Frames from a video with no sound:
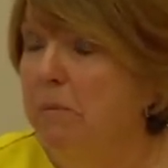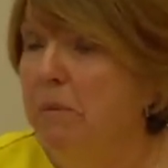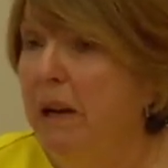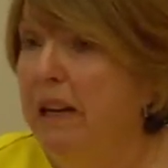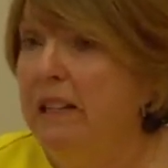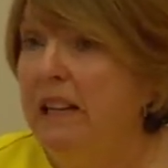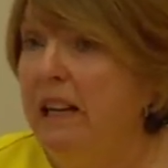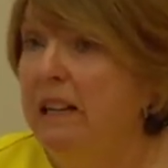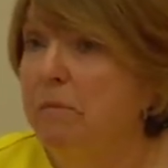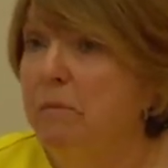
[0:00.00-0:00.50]

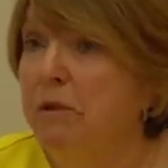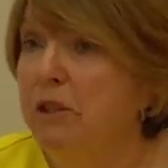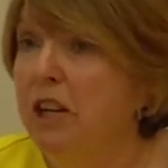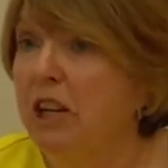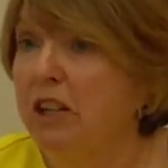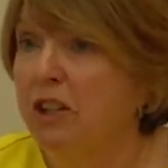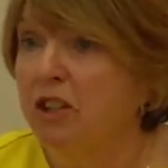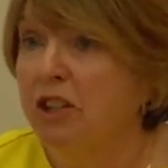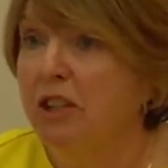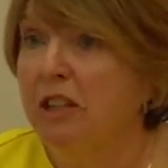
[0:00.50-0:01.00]
in
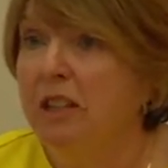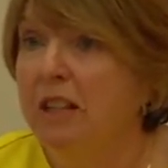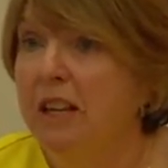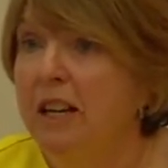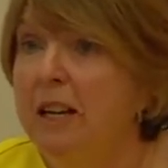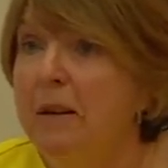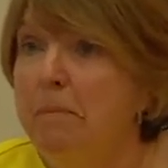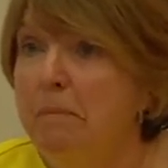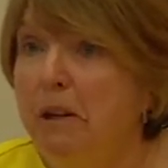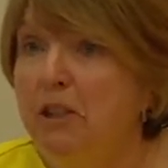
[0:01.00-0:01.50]
production,
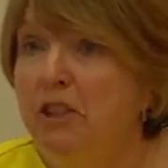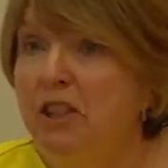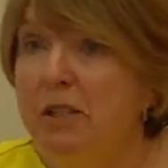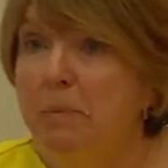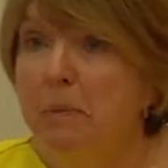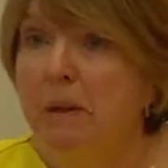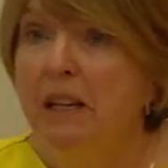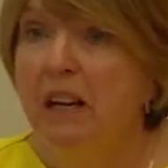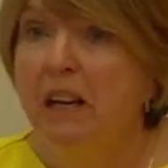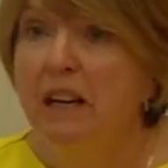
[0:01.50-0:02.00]
but
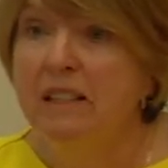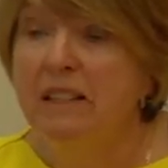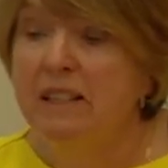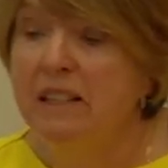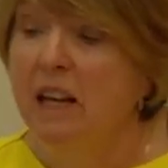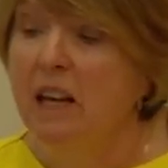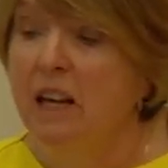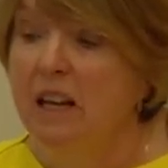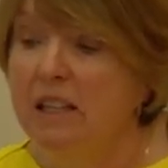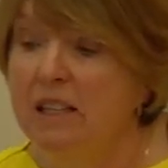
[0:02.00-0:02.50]
just because
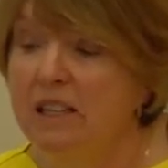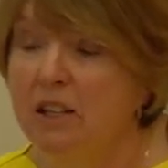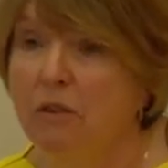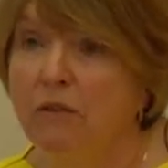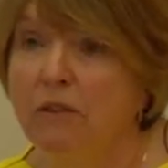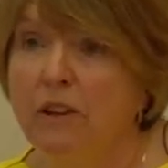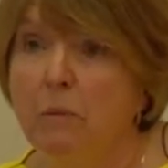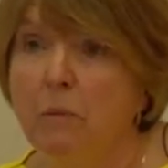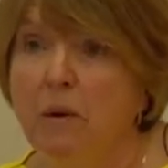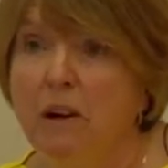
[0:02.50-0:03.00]

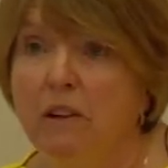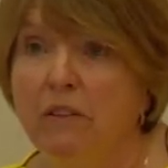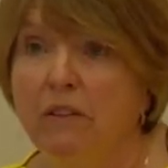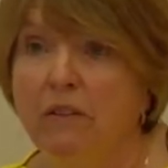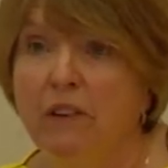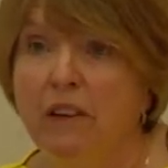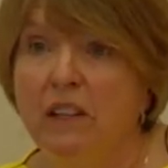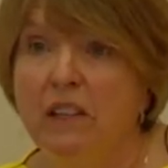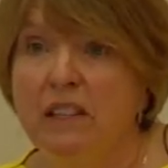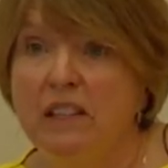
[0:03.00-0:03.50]
sovereign wealth
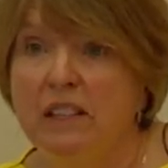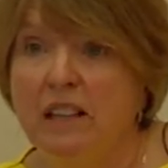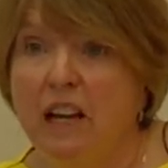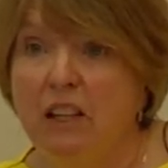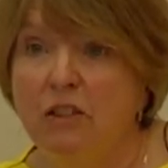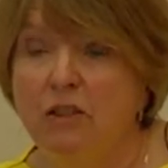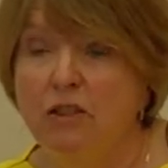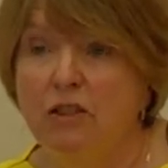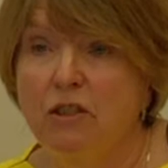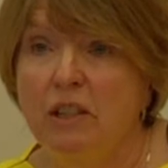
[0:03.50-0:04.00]
funds,
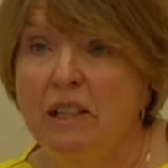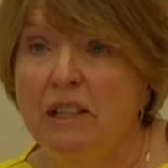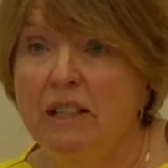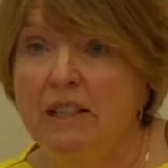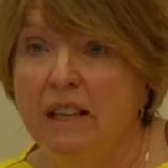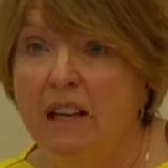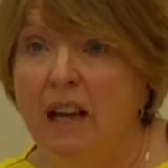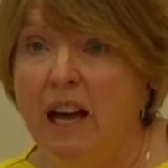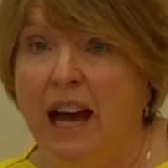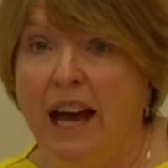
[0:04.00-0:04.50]

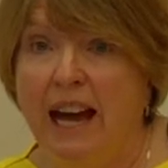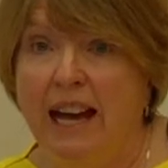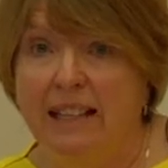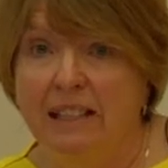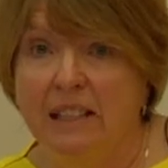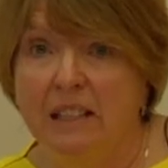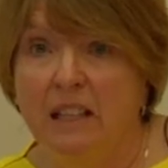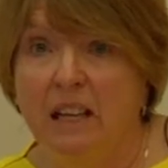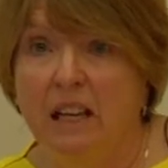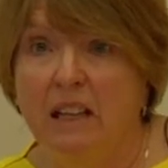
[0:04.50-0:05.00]
countries
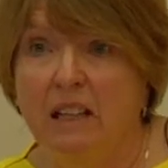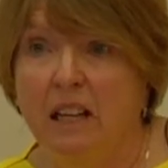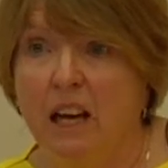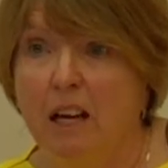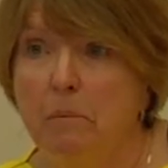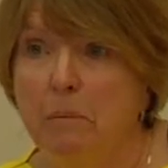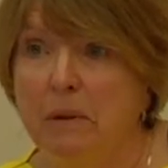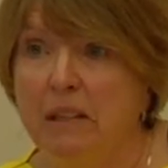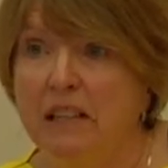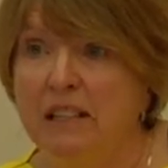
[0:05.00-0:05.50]
and
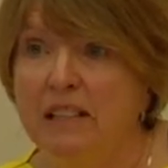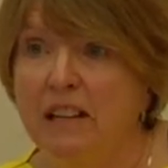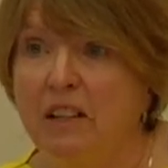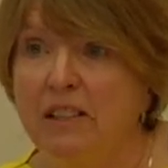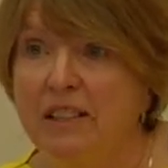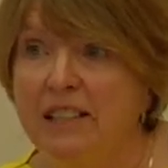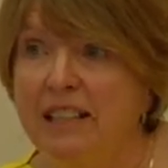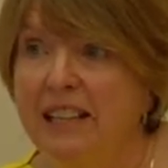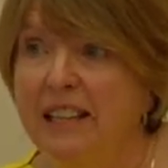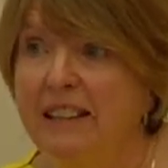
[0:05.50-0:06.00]
companies are
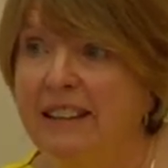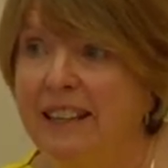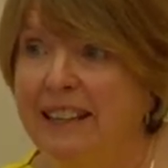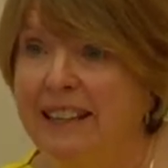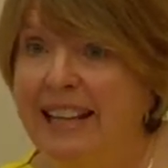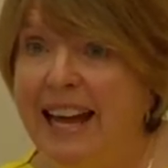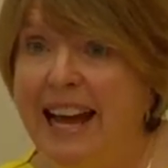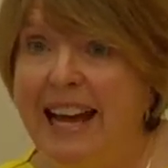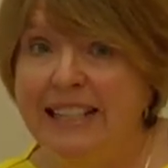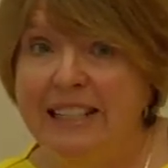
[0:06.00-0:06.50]
seeing that
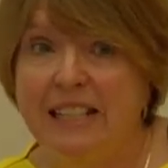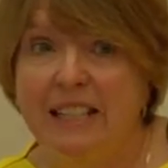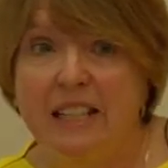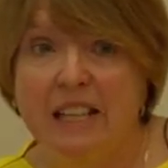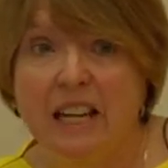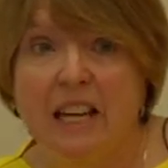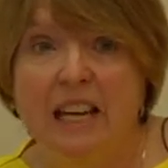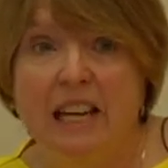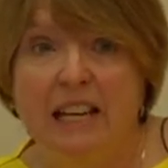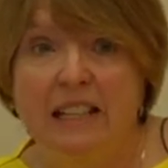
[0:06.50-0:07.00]
land
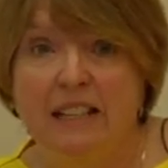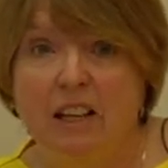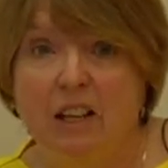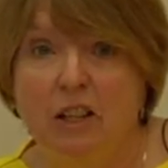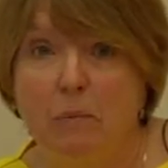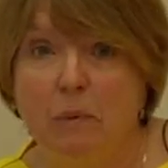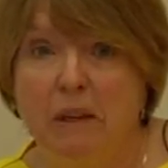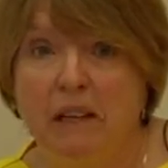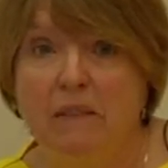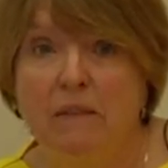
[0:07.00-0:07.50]
is going
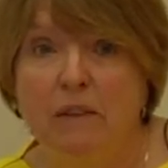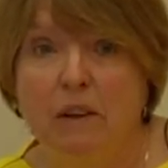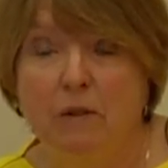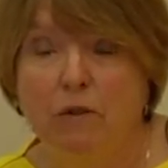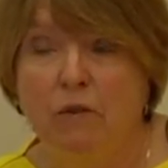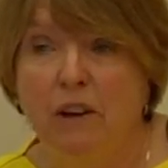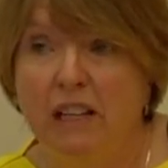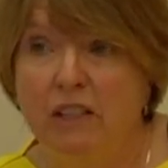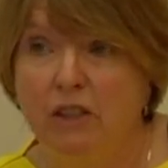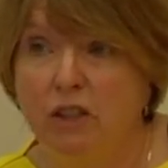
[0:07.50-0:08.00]
to be a
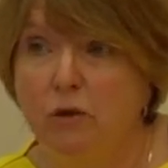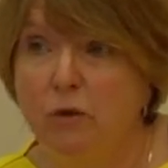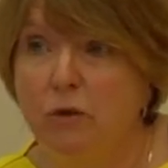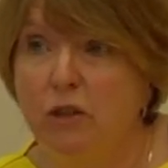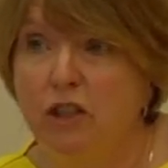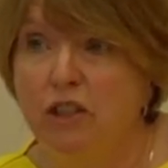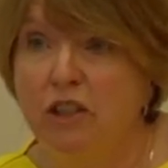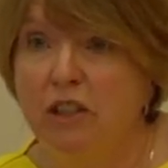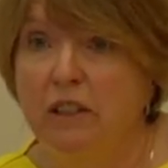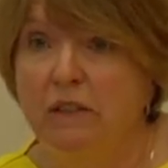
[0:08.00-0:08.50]
great
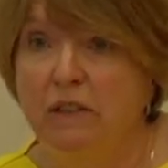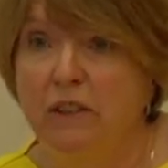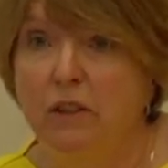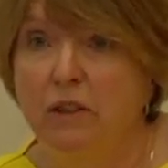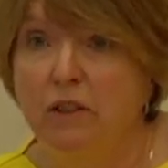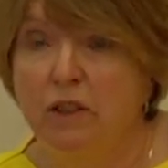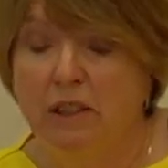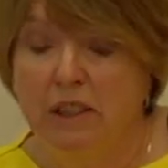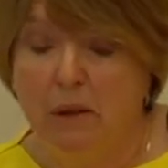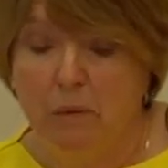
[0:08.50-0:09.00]
shortage in the
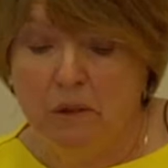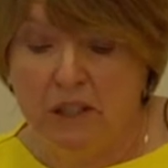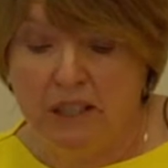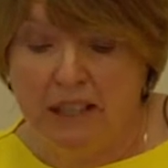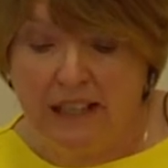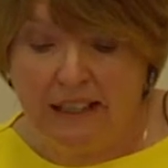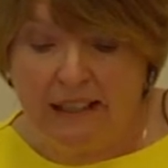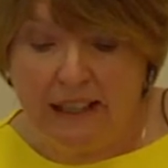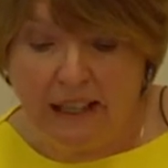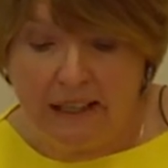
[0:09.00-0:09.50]
future, and they want to
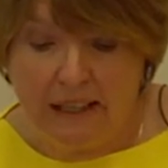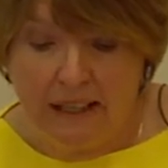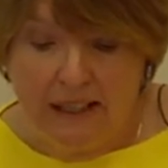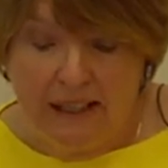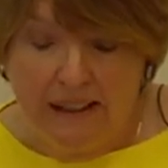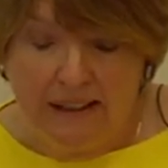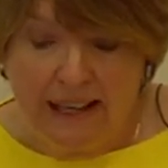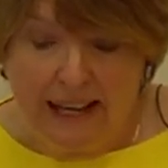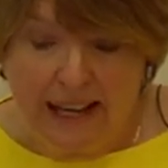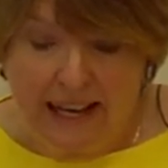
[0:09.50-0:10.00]
get
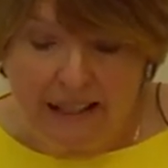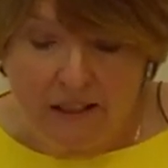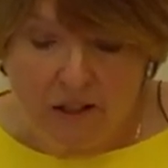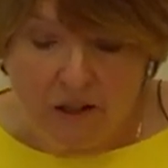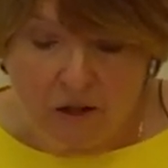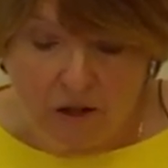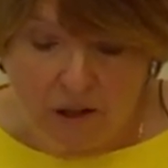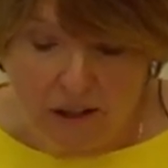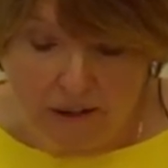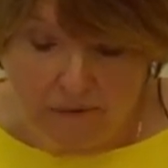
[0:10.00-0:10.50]
their hands
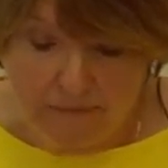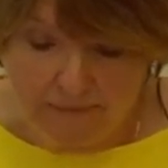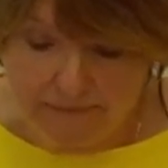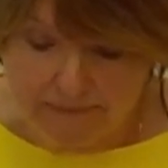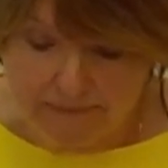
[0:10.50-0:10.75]
on it.